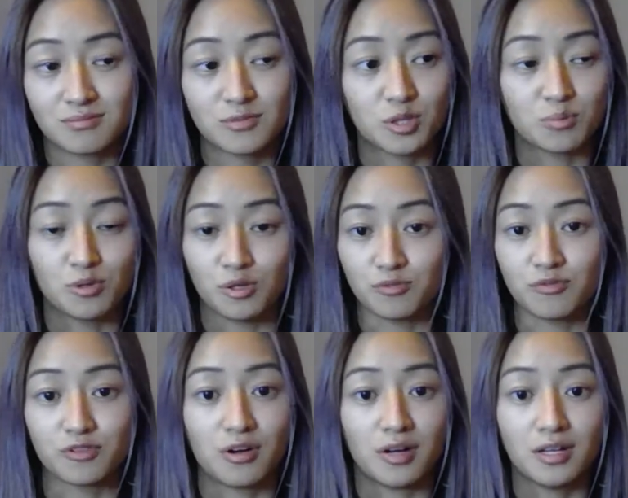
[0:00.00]
commune
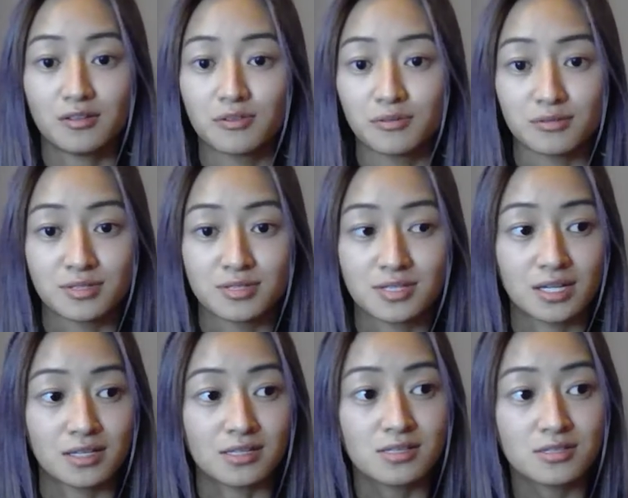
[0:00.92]
with God through
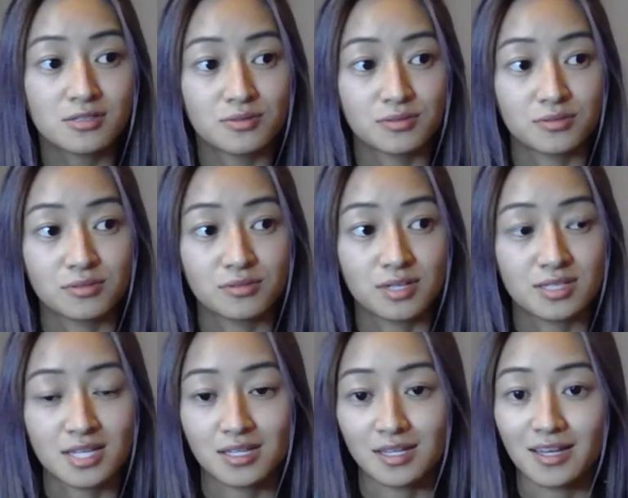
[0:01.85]
studies, through
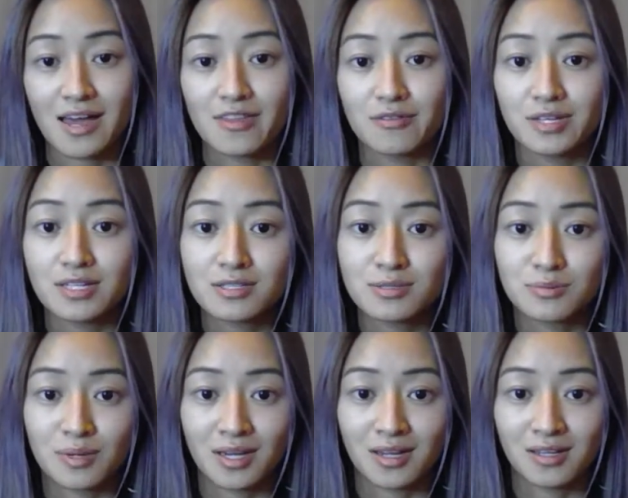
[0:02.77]
attending gatherings
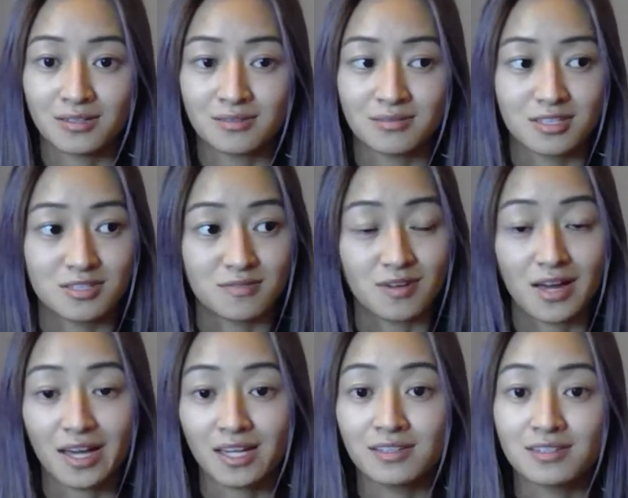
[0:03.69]
where the
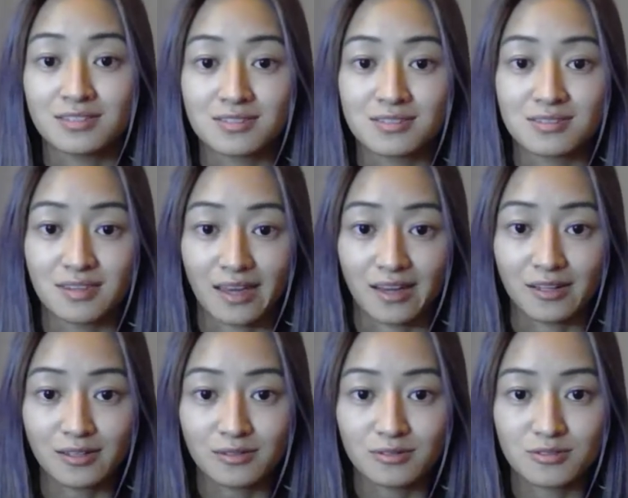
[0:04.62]
divine is
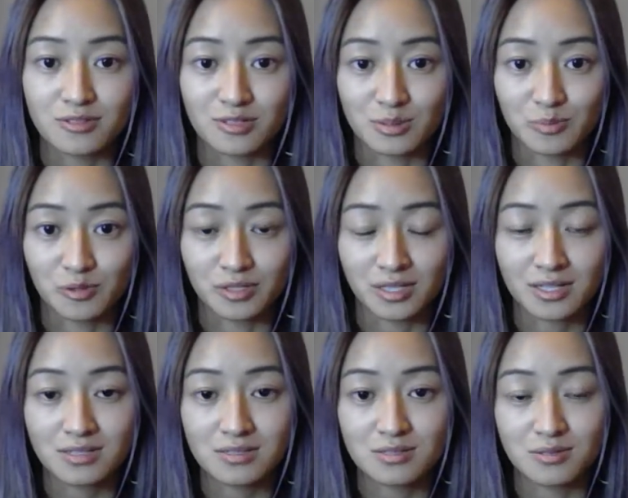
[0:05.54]
there to support
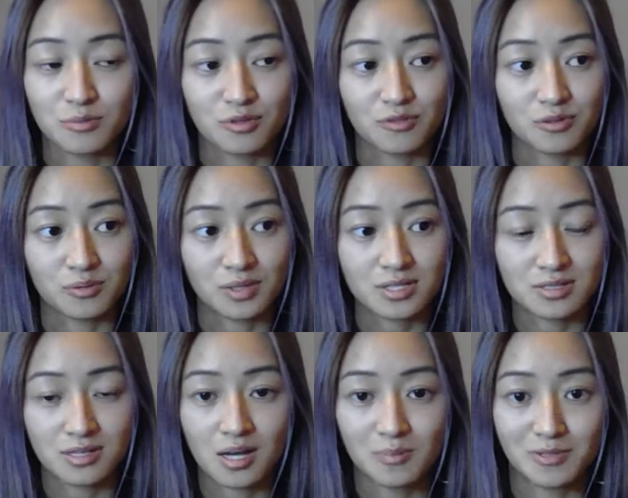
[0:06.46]
us, to move through us,
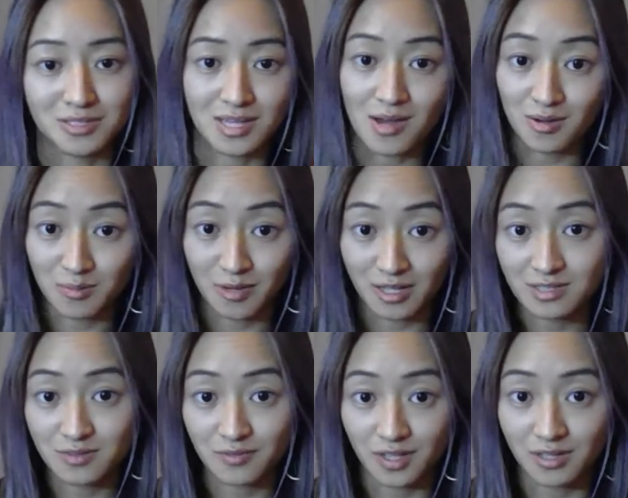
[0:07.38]
to help us
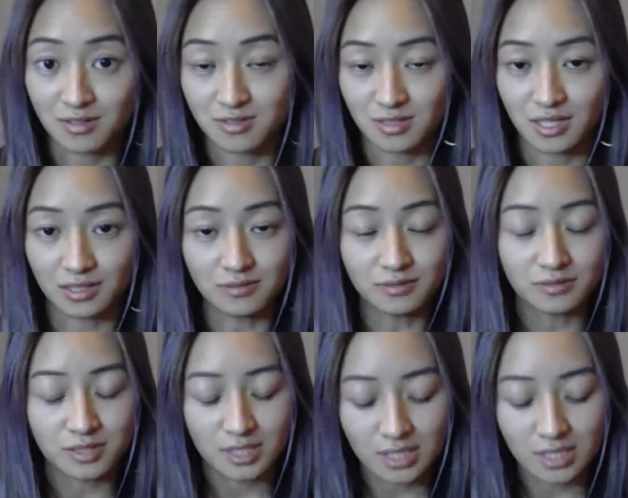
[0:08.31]
alchemize fear into love.